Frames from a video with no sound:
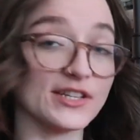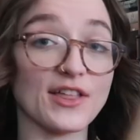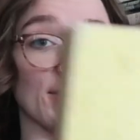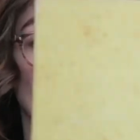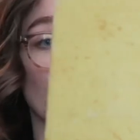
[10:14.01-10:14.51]

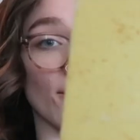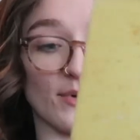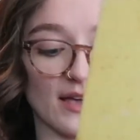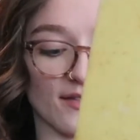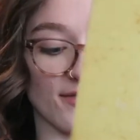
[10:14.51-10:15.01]
another one
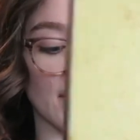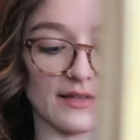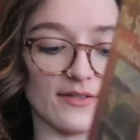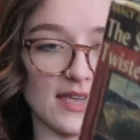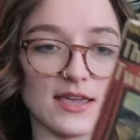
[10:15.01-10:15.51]
with
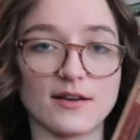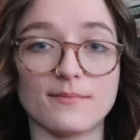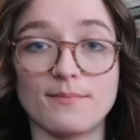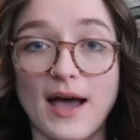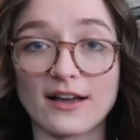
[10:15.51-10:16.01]
the
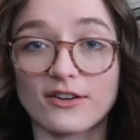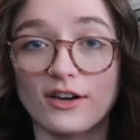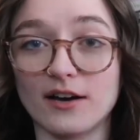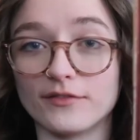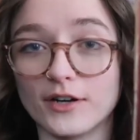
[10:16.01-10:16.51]
back
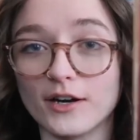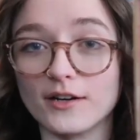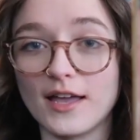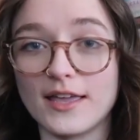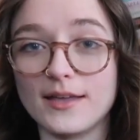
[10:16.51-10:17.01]

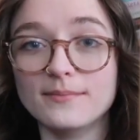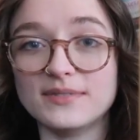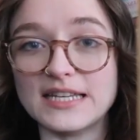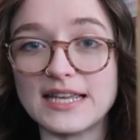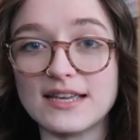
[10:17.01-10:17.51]
cover
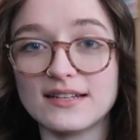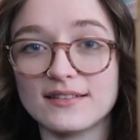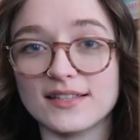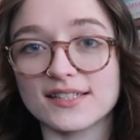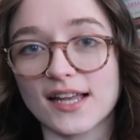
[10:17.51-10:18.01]
empty,
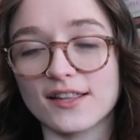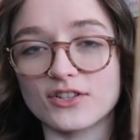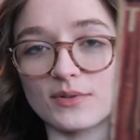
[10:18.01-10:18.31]
The Sign of the